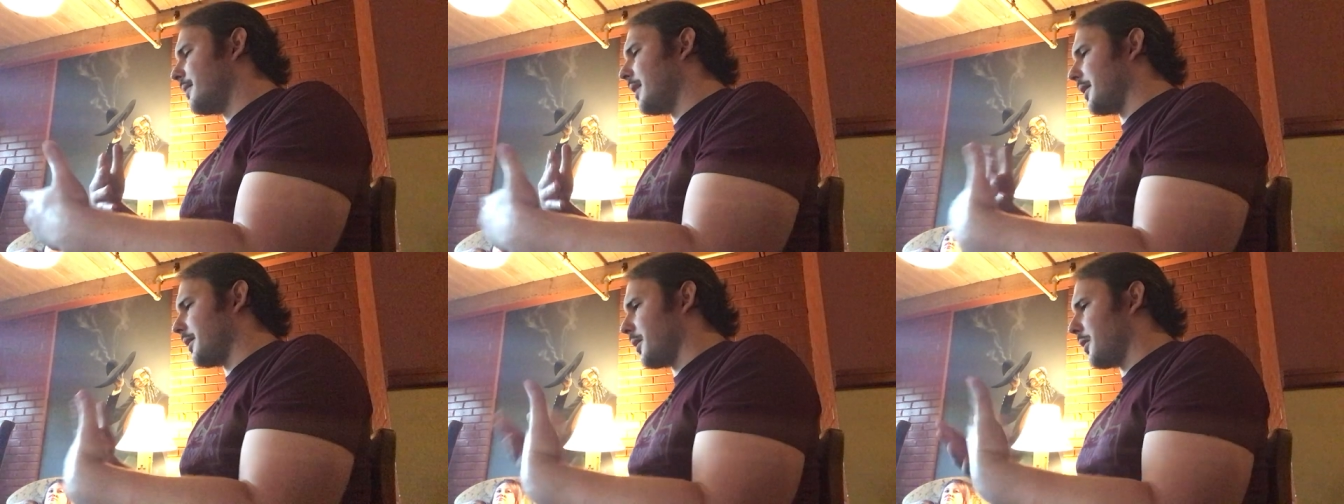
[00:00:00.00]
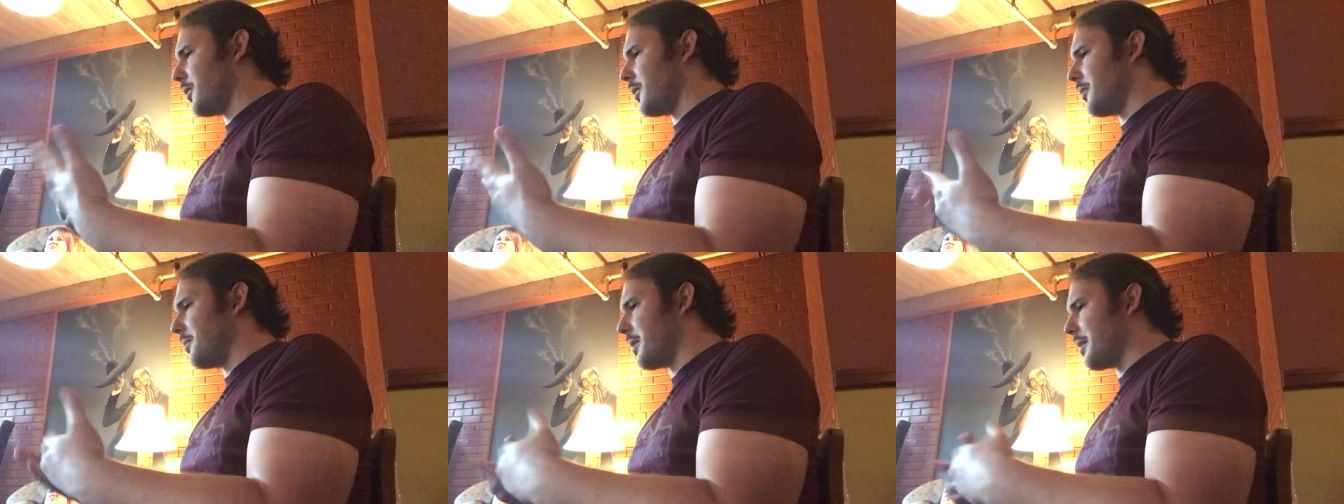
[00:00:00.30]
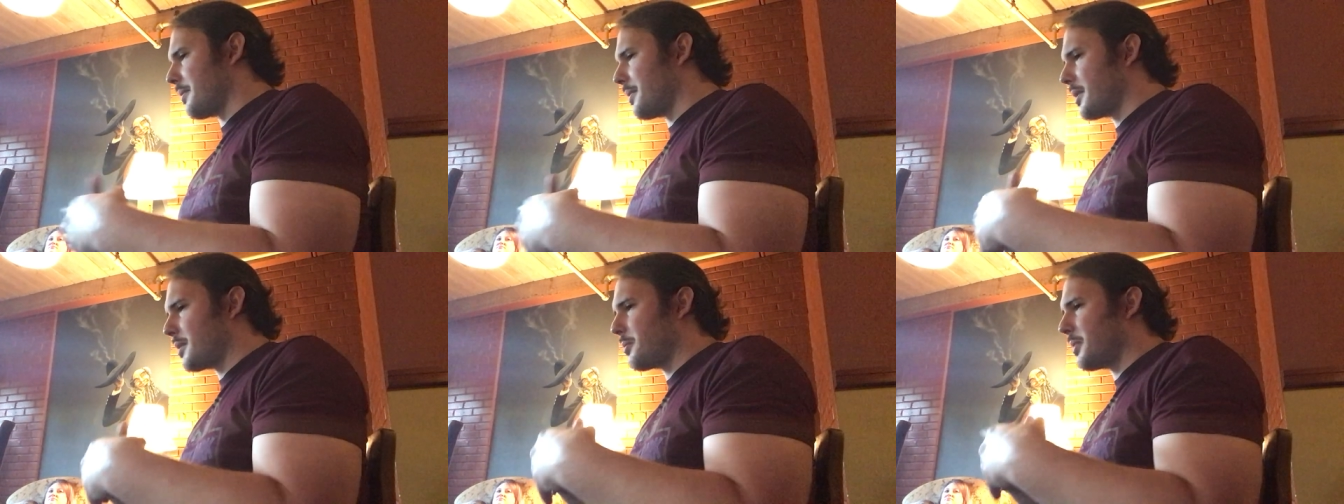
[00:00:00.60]
not the whole
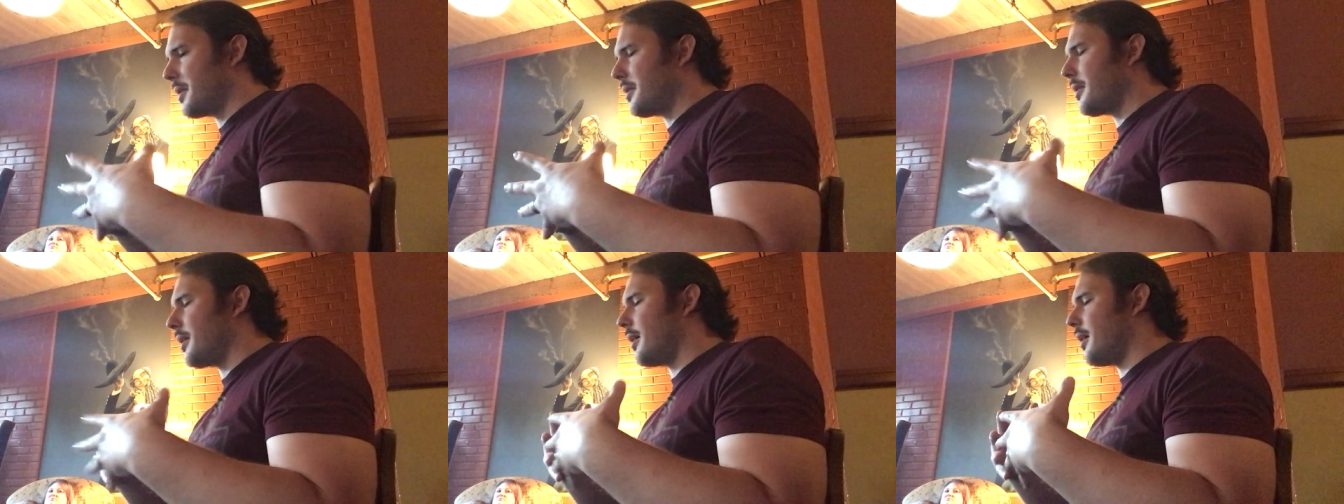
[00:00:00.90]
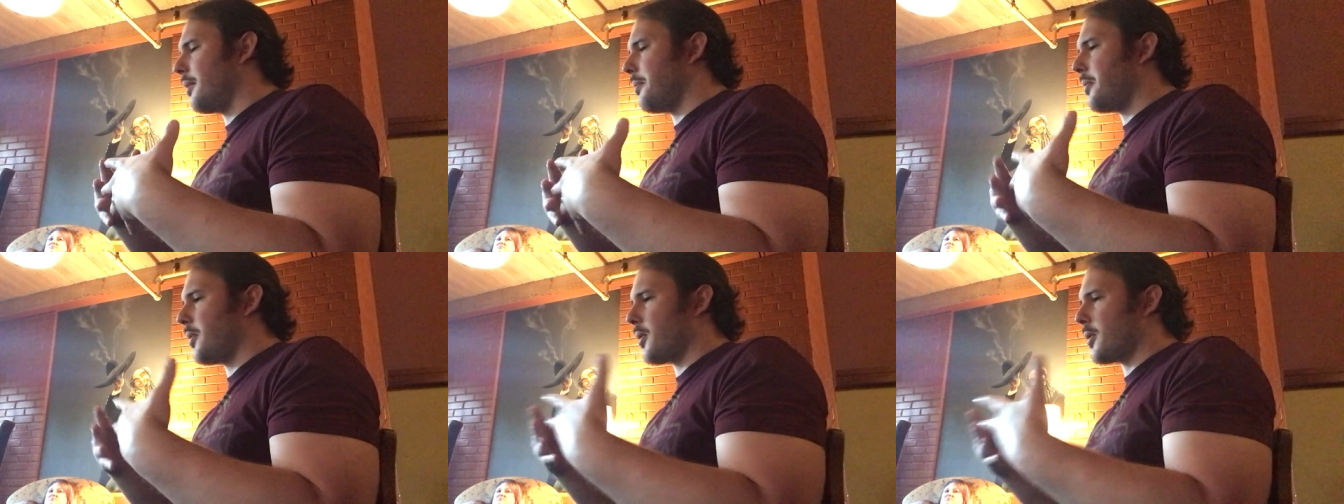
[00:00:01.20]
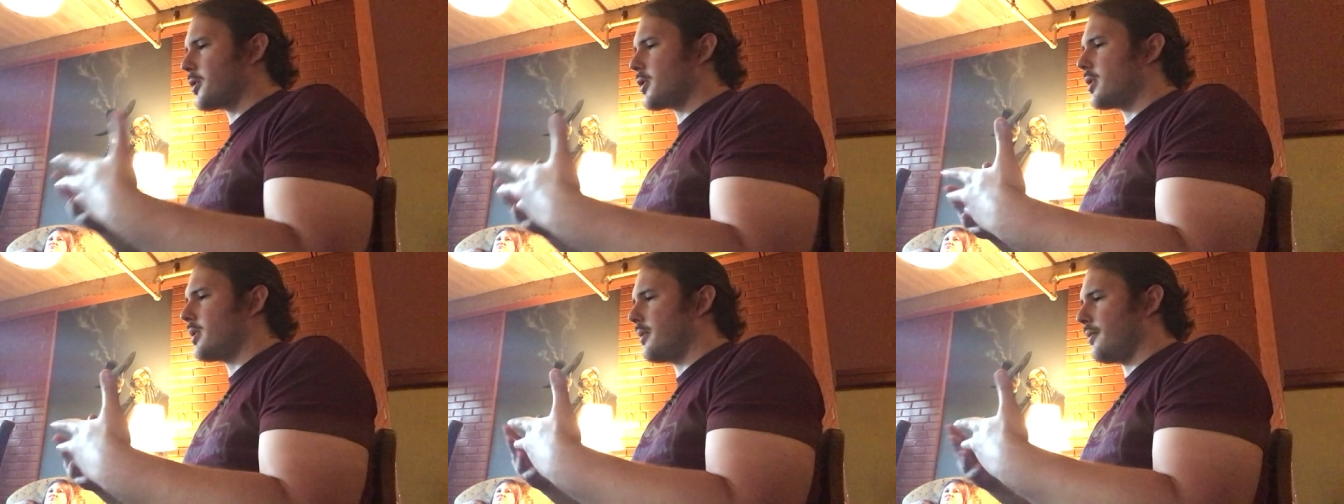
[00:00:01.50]
purpose, but a
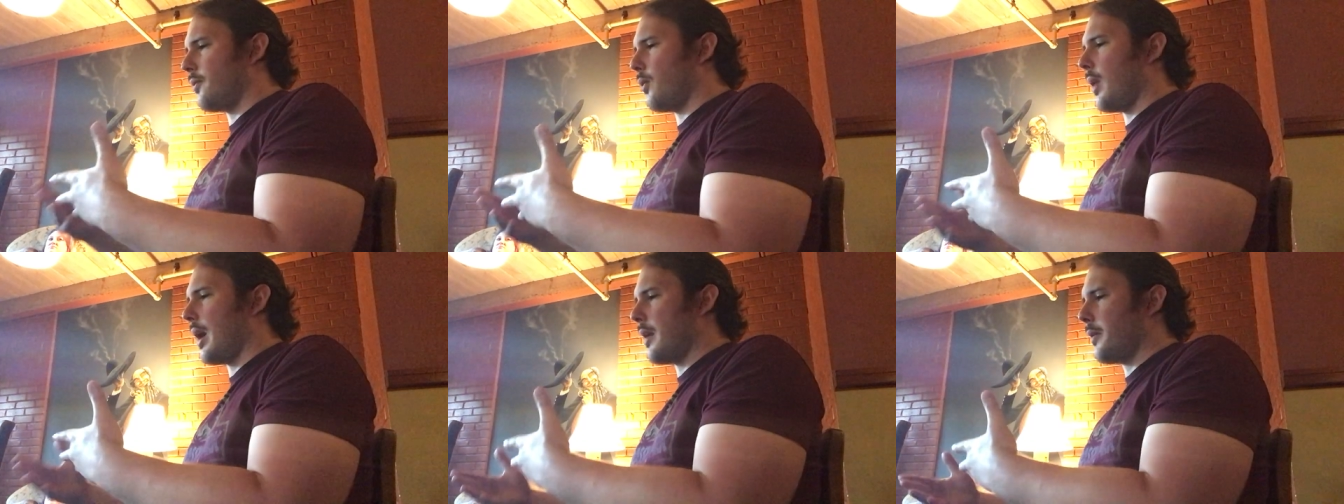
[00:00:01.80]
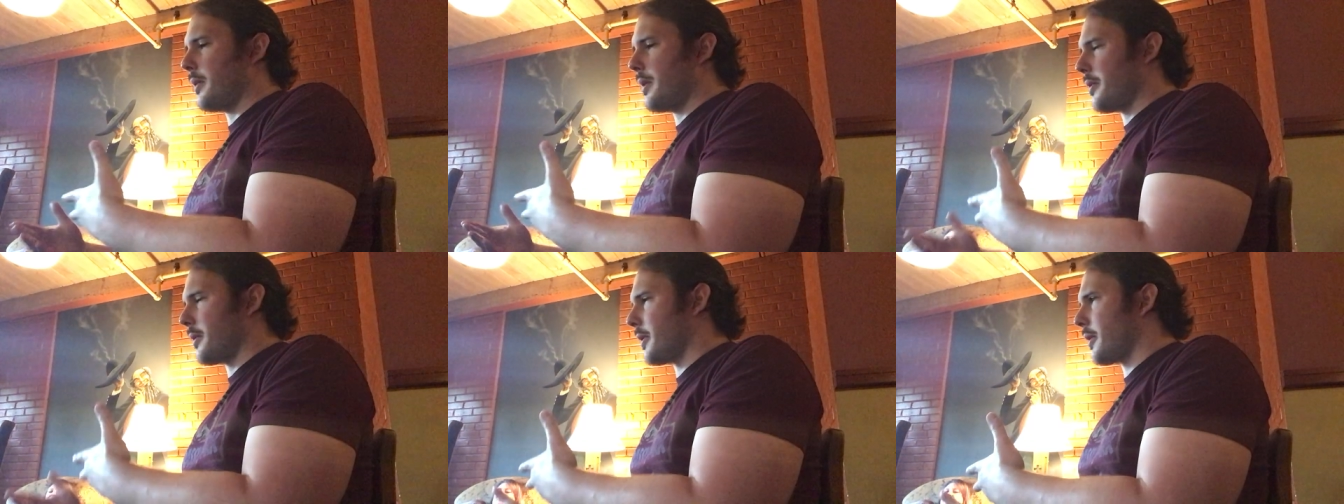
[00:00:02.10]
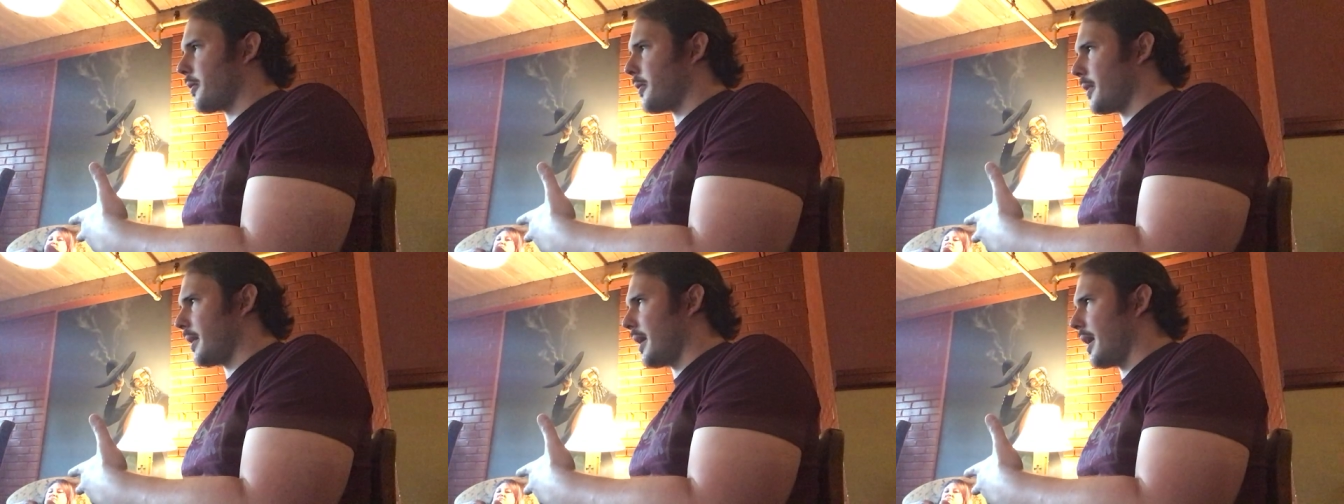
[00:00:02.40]
portion of why we were
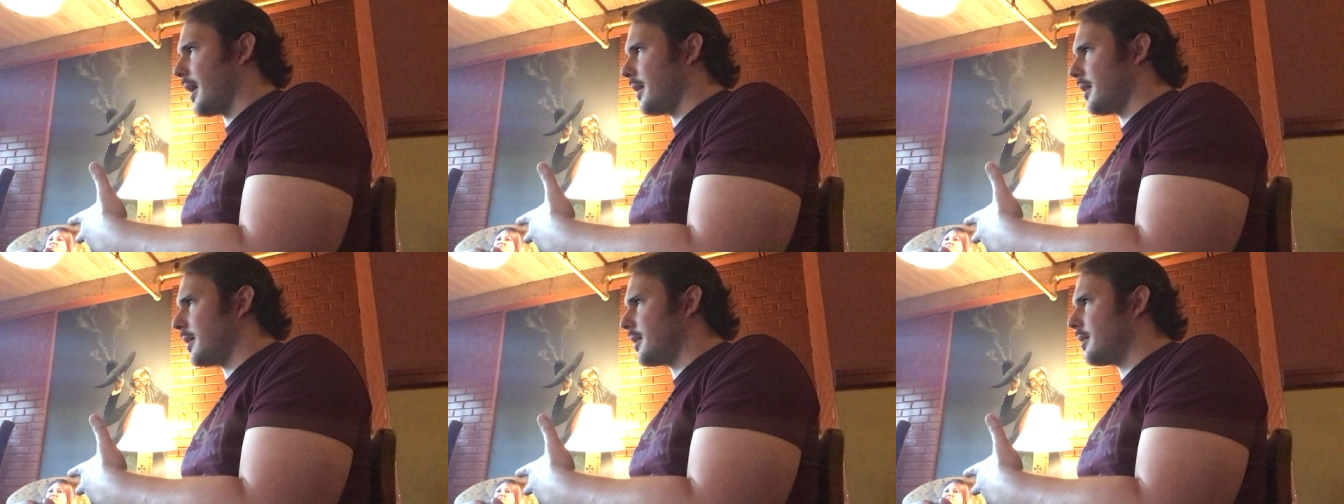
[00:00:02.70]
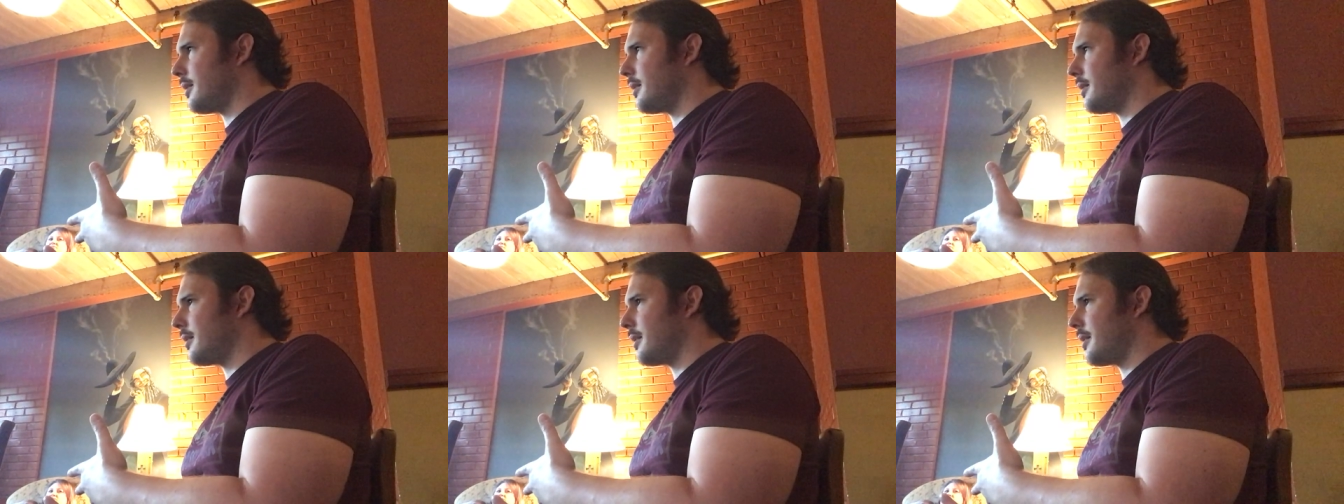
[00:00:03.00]
created